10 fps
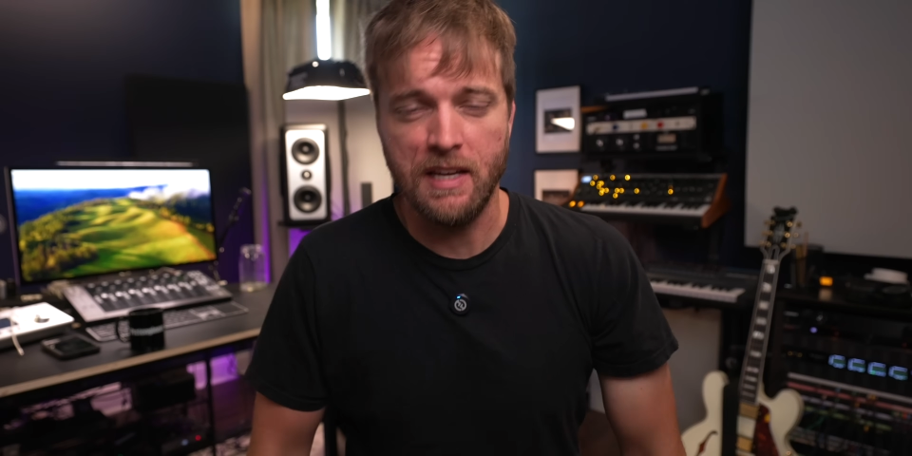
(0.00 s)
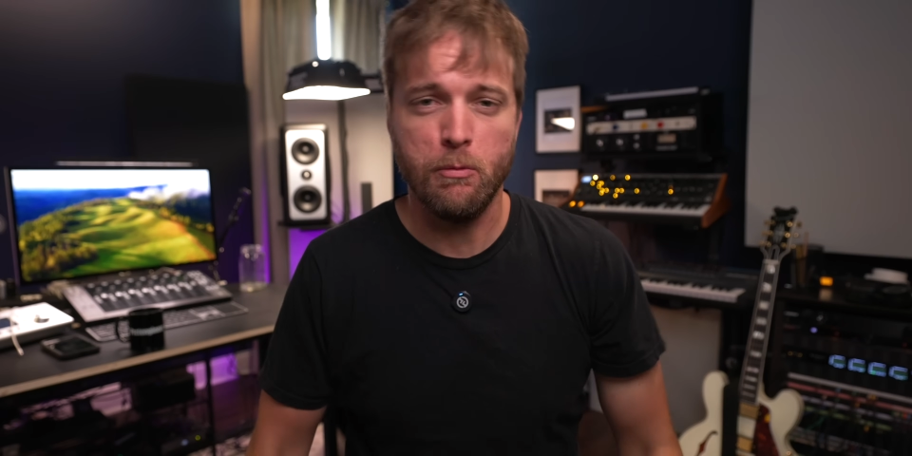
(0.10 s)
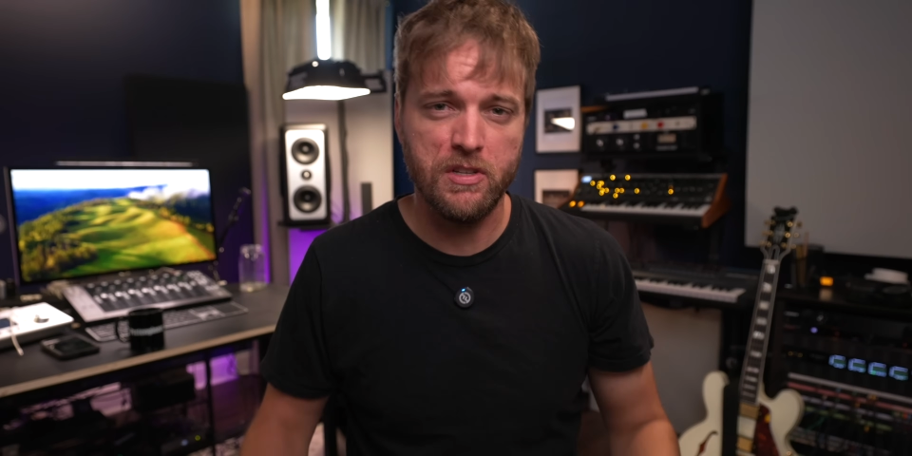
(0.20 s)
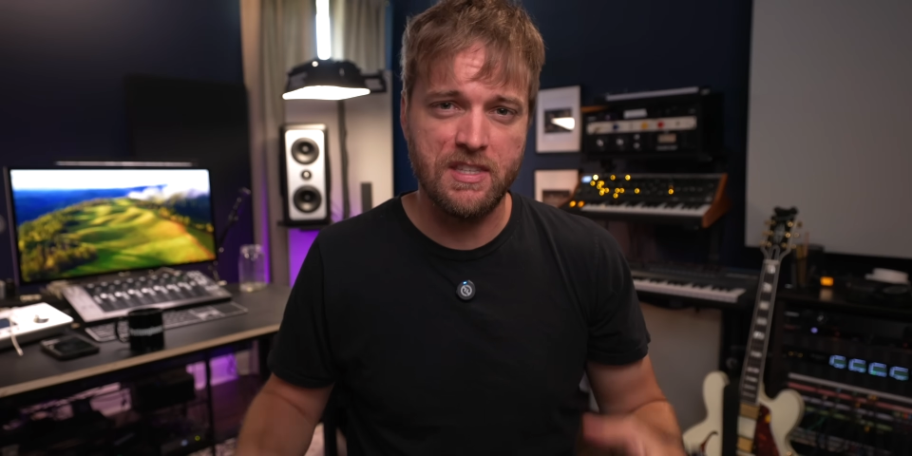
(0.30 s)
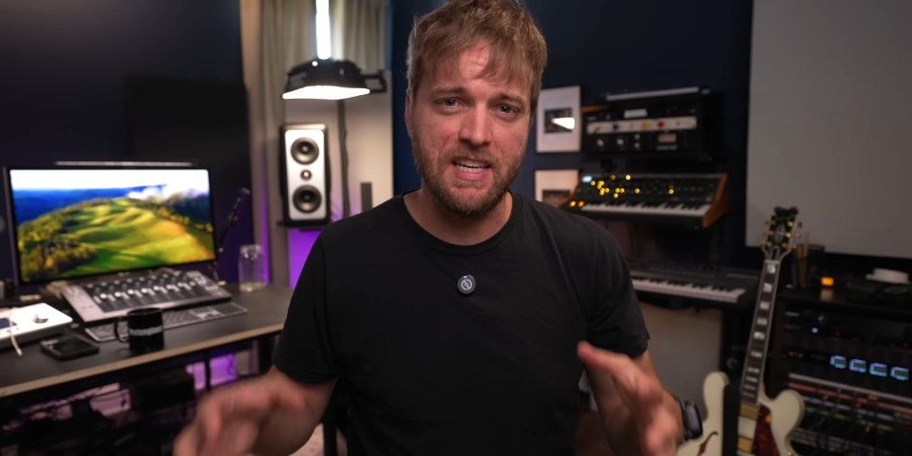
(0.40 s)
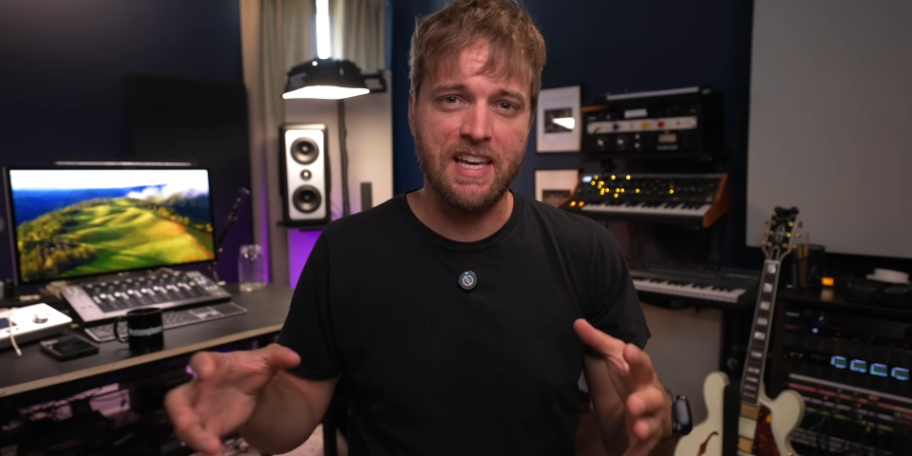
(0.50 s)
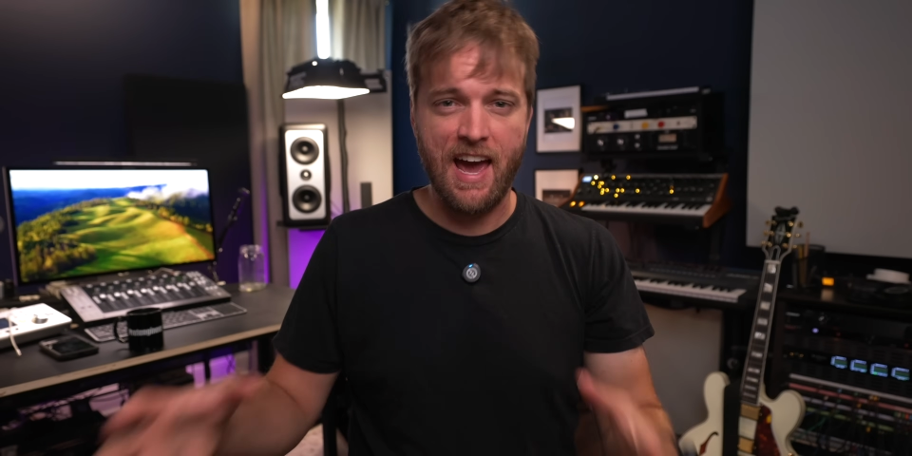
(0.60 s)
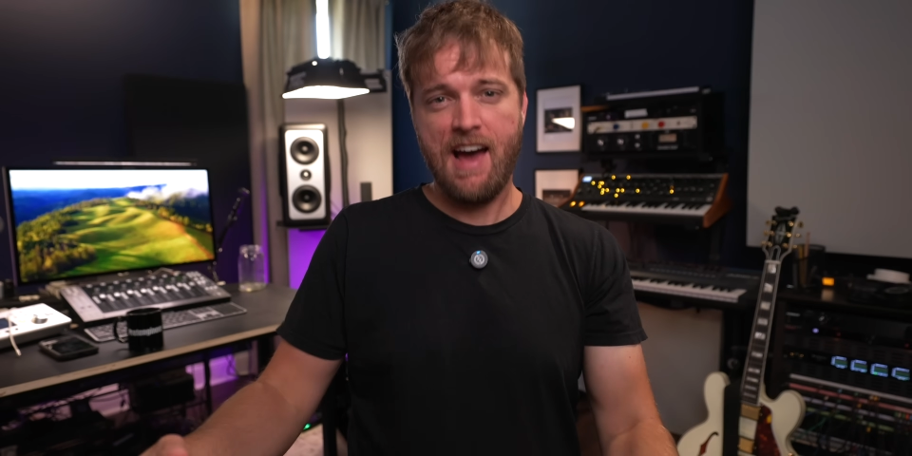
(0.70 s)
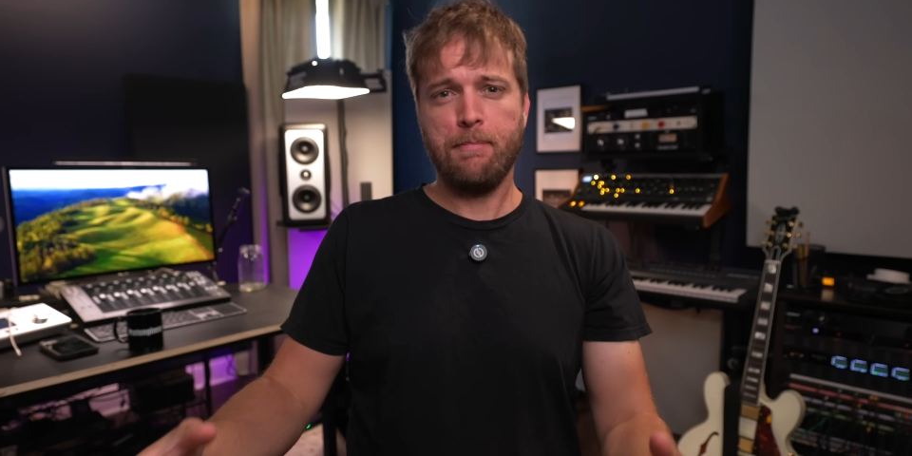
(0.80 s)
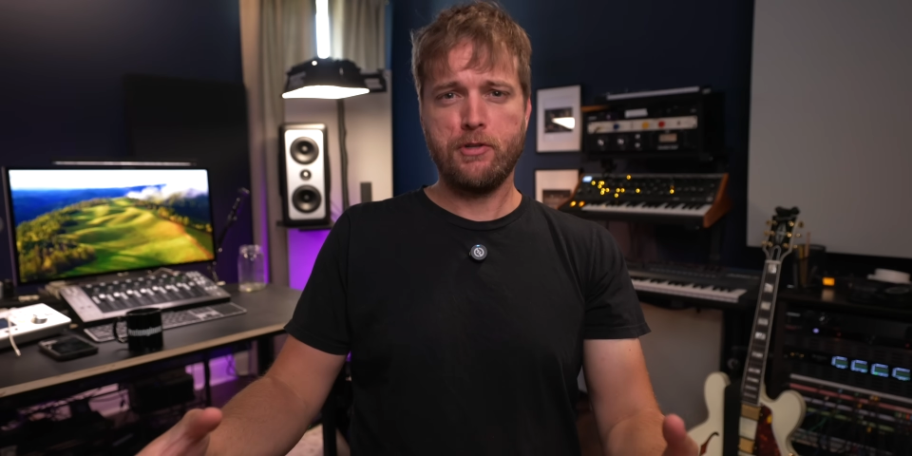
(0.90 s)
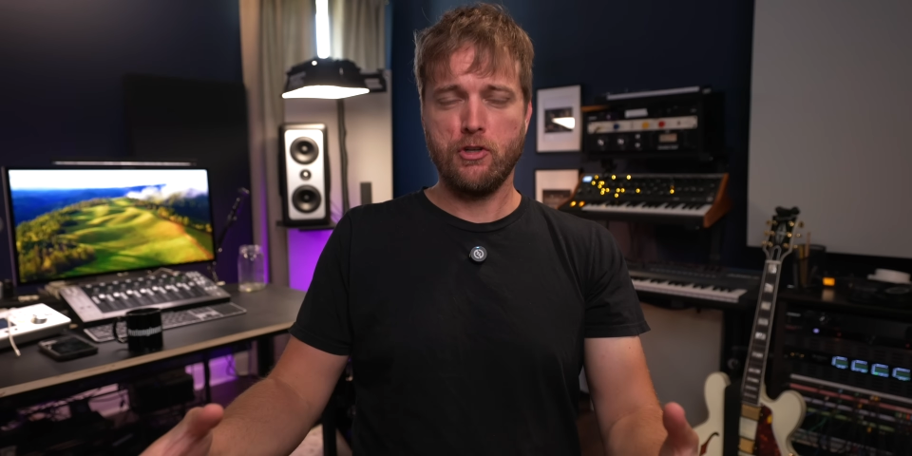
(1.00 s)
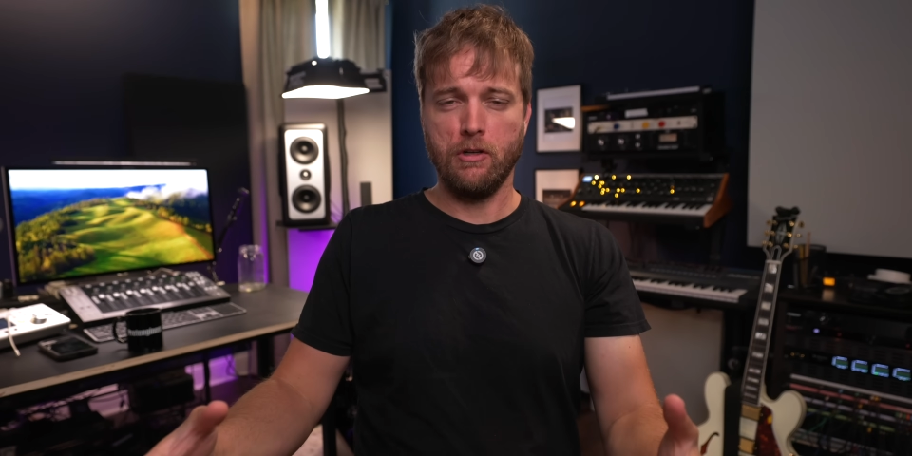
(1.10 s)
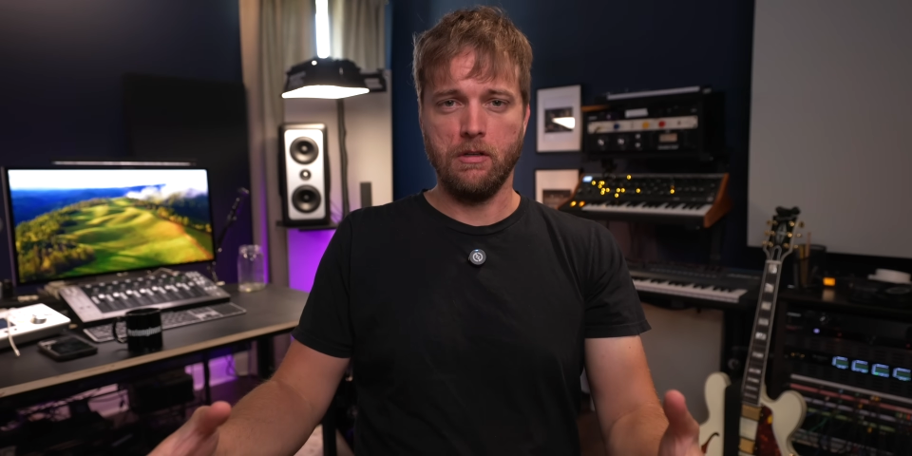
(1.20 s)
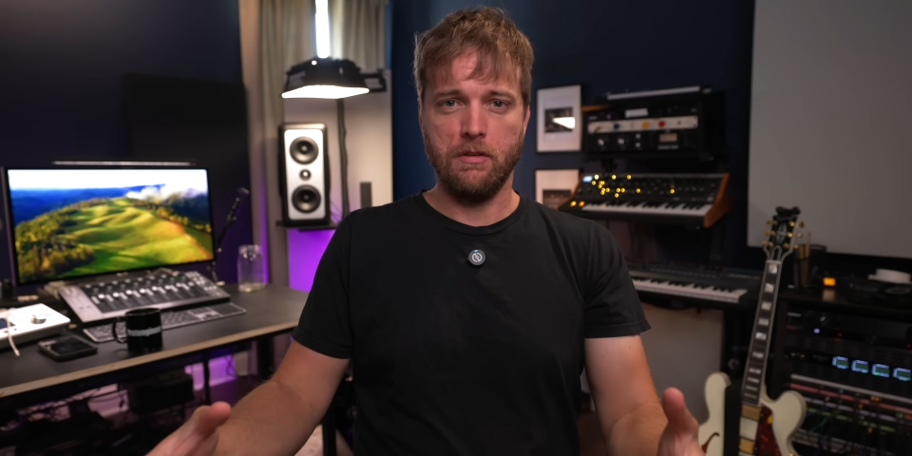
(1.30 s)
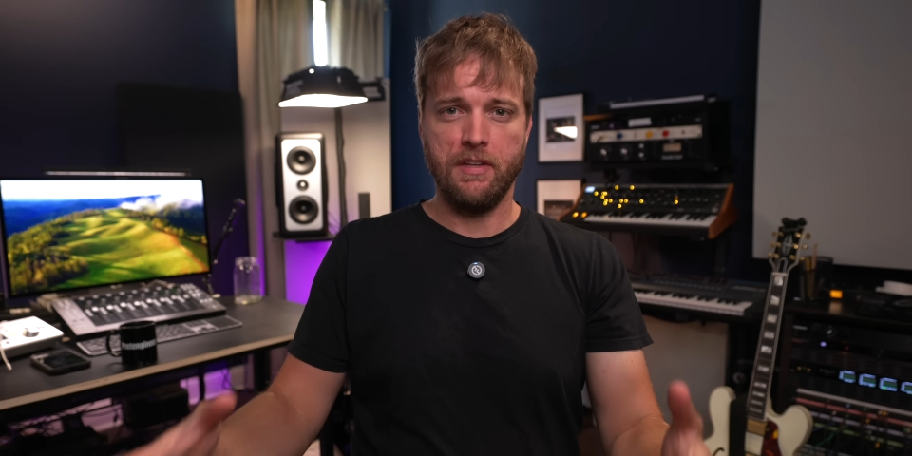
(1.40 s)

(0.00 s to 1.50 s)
It was the capture.